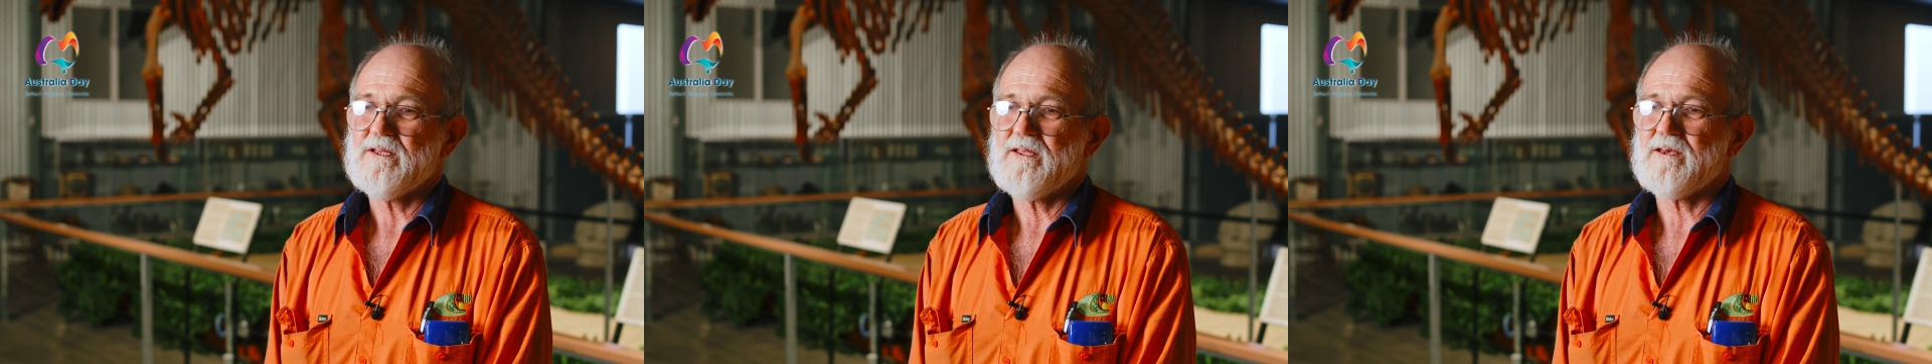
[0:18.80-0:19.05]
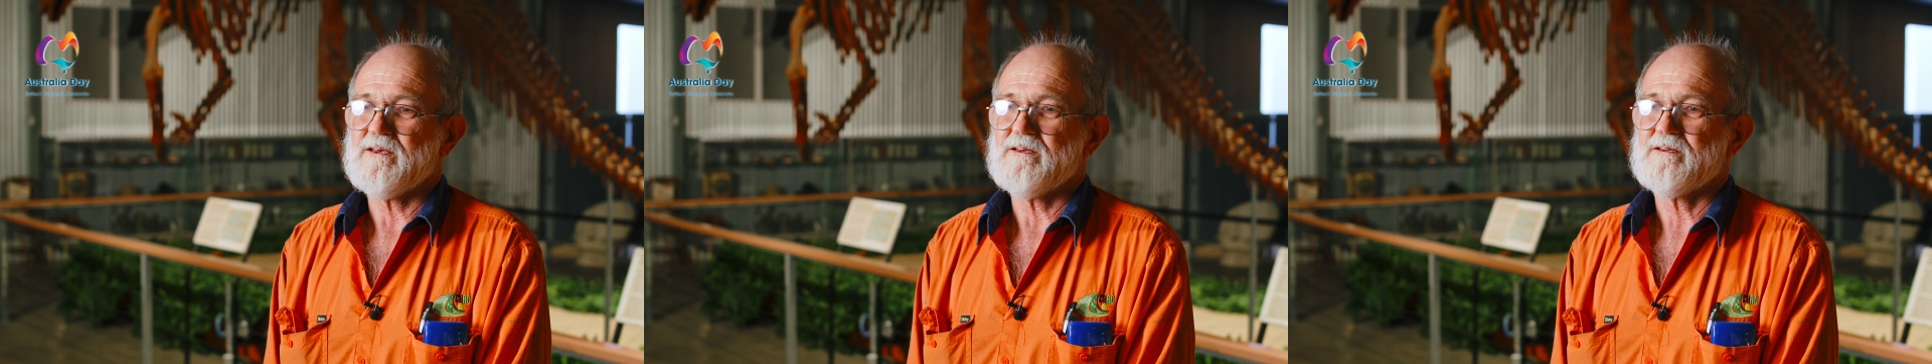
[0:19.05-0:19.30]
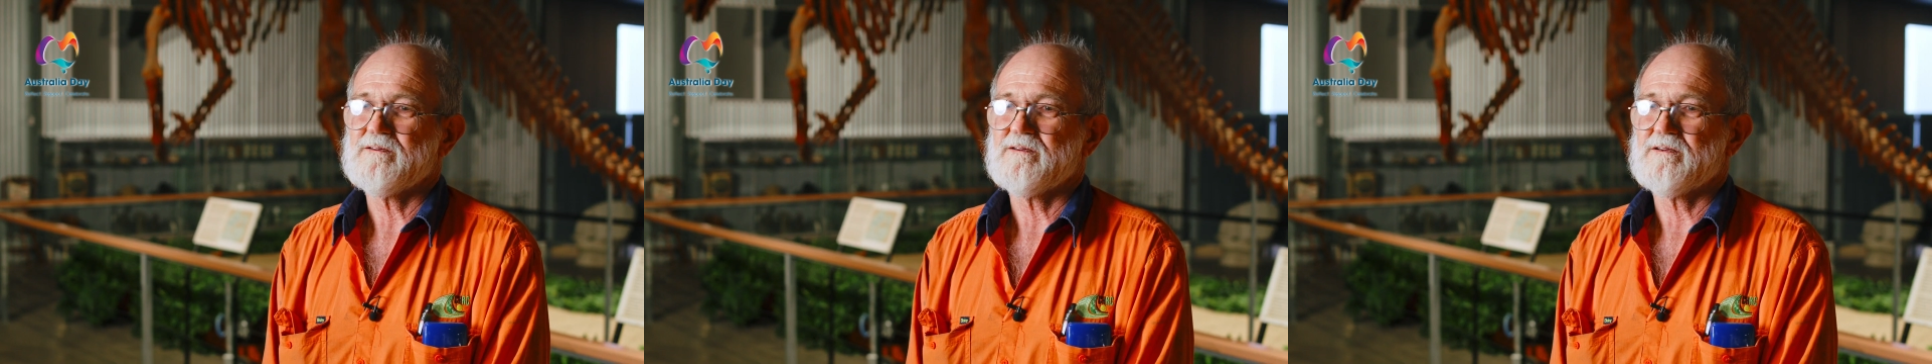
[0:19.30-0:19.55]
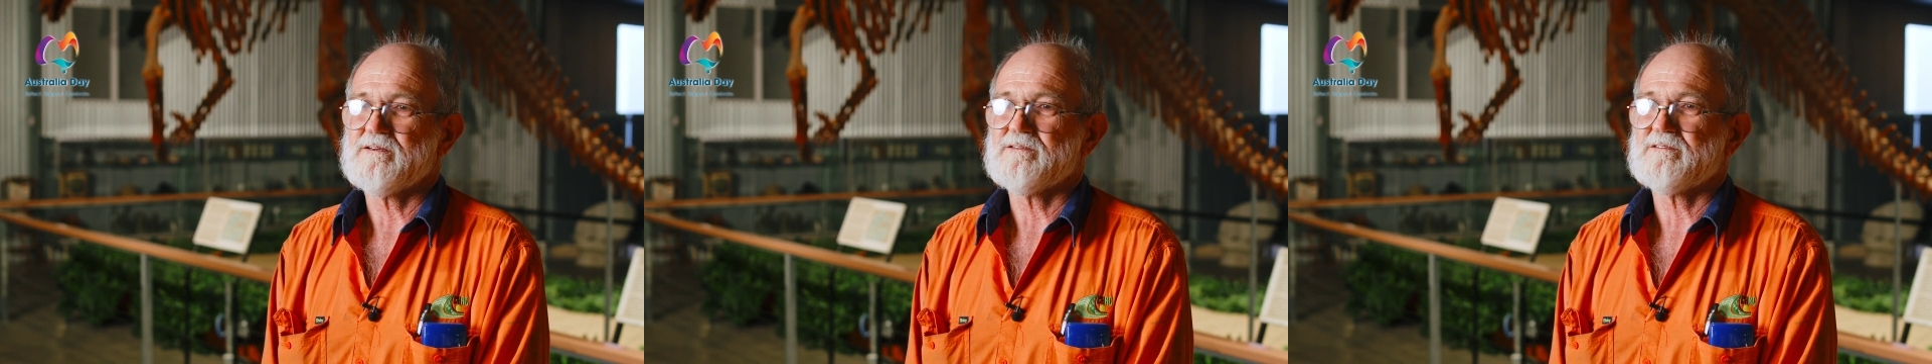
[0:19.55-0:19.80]
yeah,
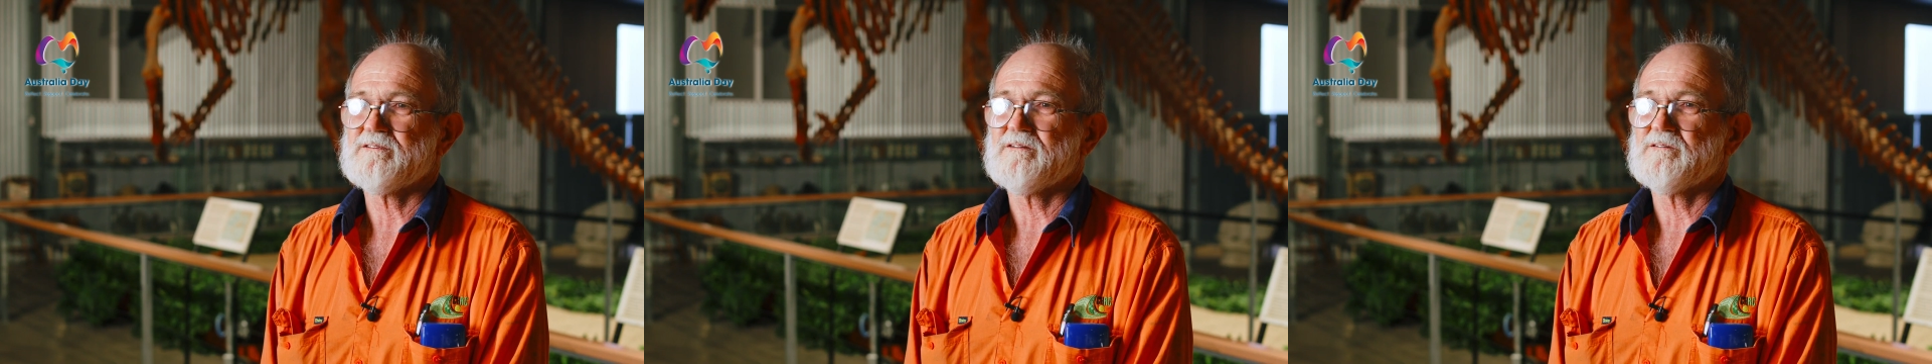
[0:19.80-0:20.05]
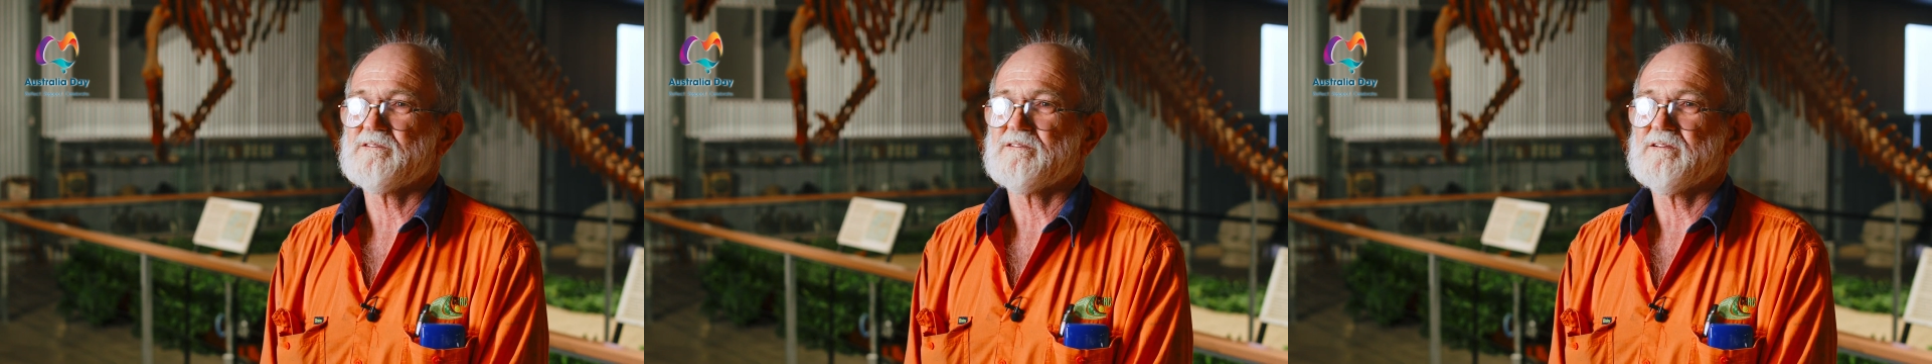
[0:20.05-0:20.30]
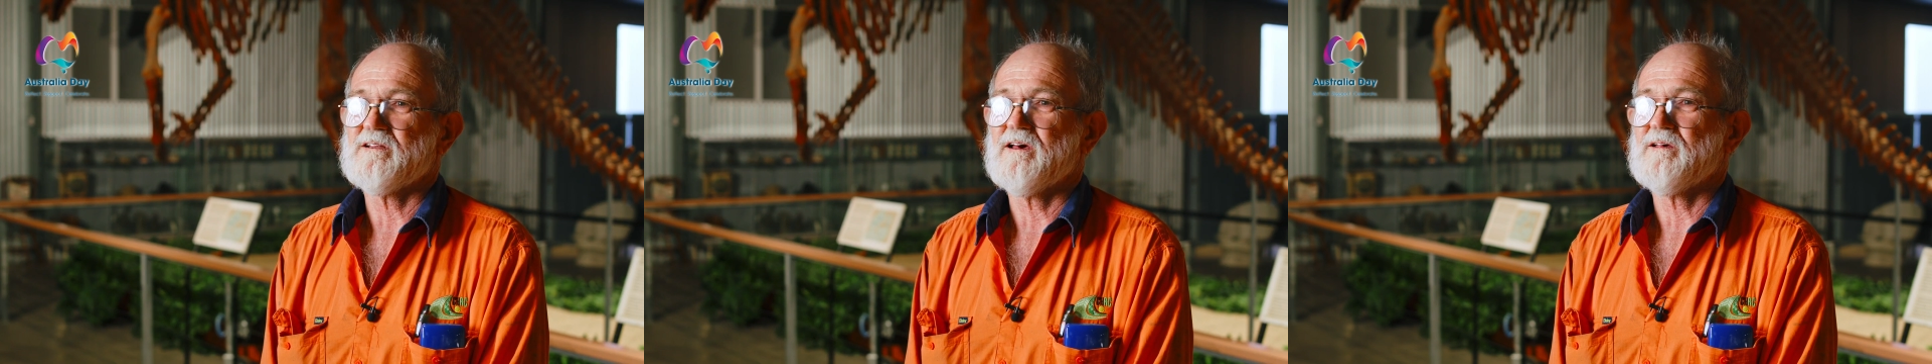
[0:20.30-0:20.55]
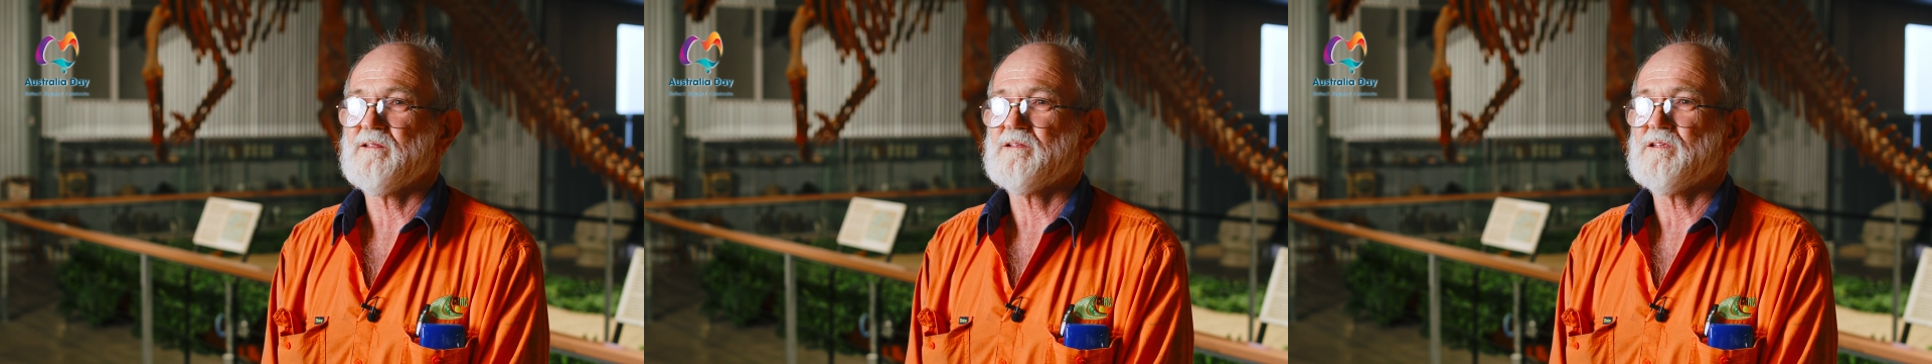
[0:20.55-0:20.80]
and it's nice to
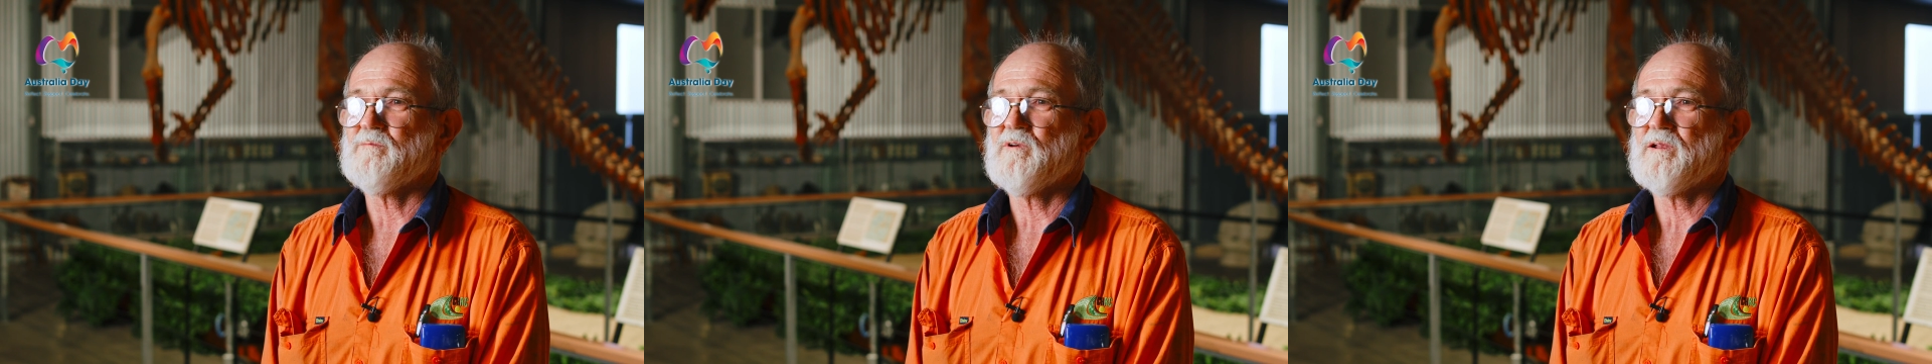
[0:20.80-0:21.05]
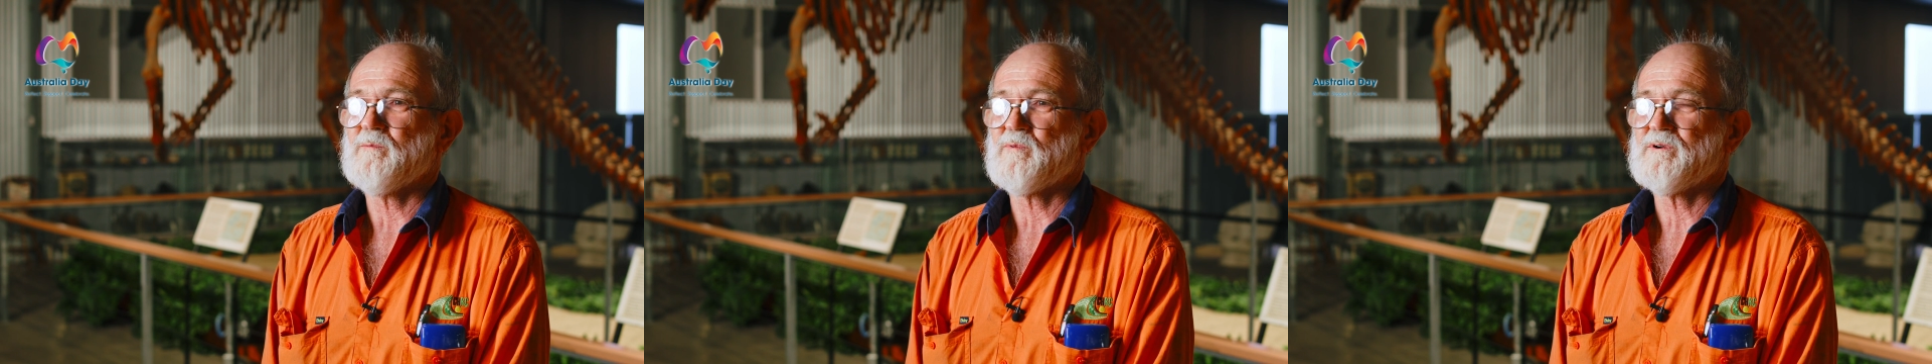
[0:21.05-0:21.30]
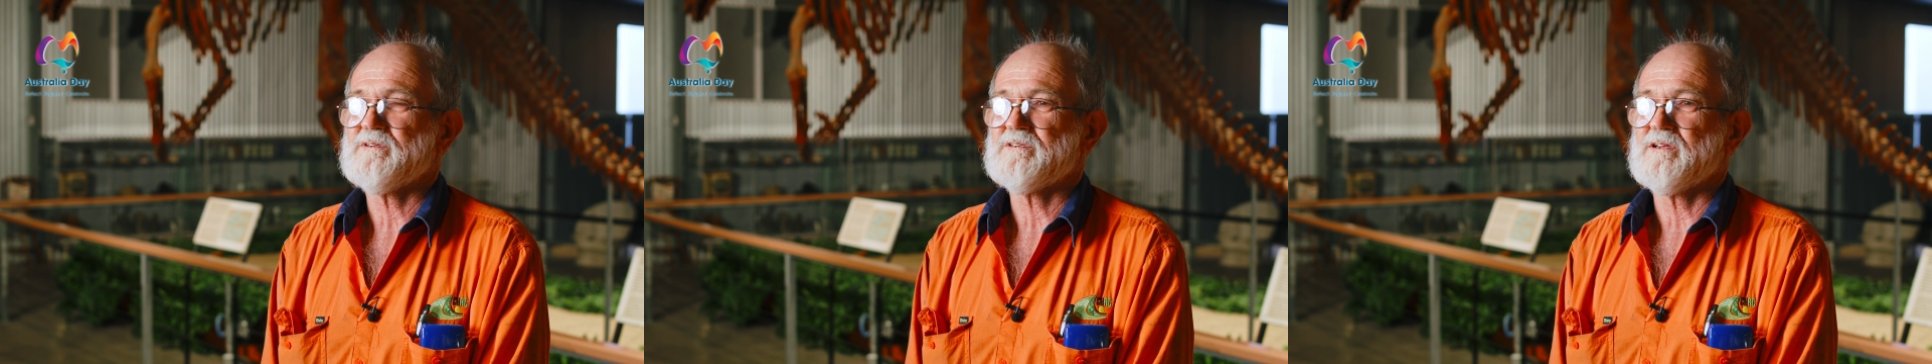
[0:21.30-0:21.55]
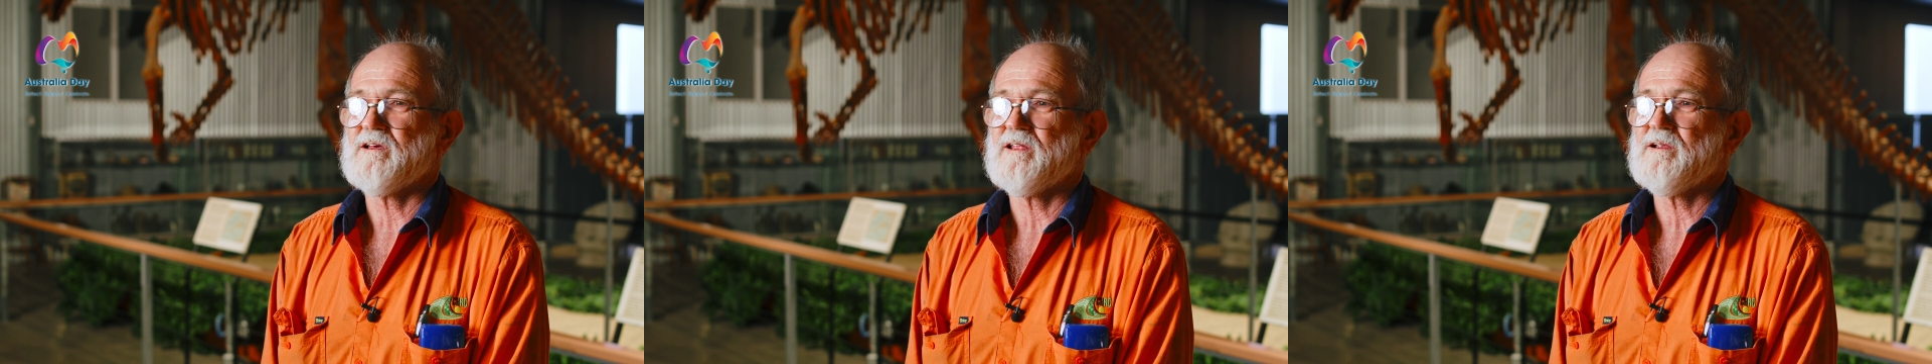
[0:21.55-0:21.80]
know that you've been
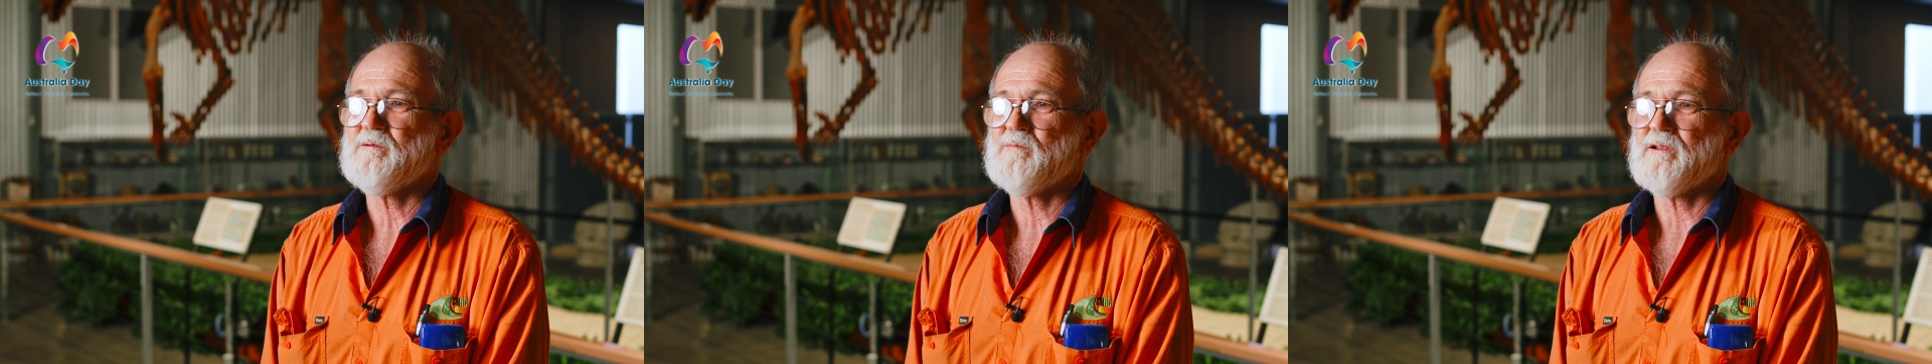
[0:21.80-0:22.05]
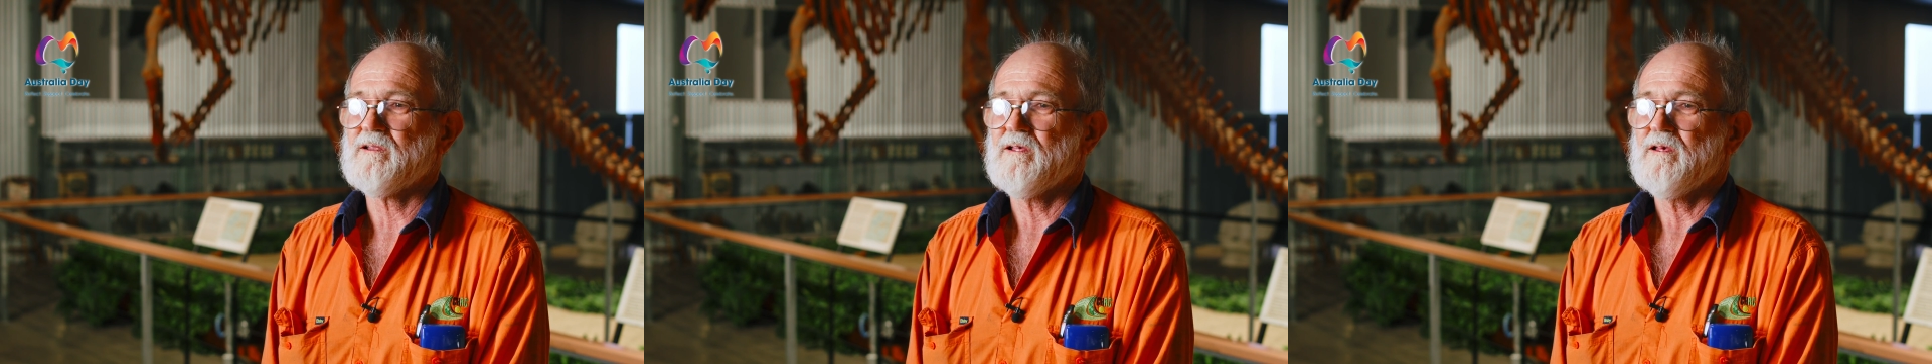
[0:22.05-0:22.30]
appreciated, but